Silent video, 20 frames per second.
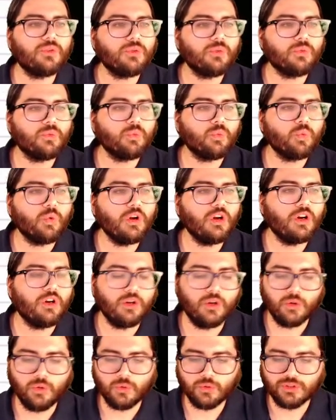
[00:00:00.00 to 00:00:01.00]

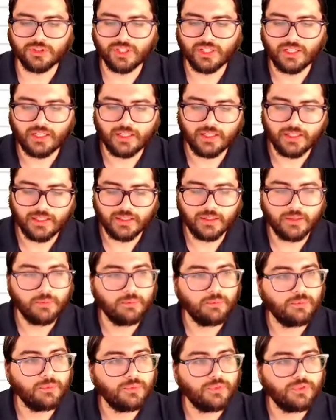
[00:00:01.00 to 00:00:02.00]
row
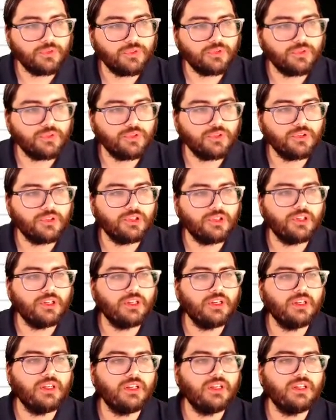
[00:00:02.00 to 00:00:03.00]
times
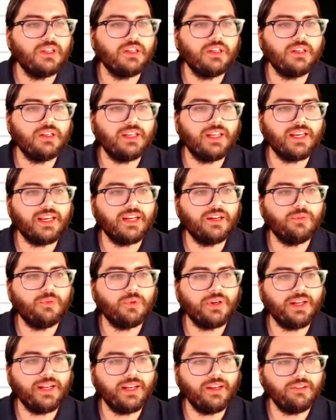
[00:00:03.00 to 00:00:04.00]

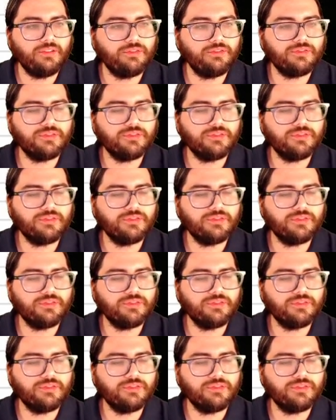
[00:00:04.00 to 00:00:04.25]
-1/2.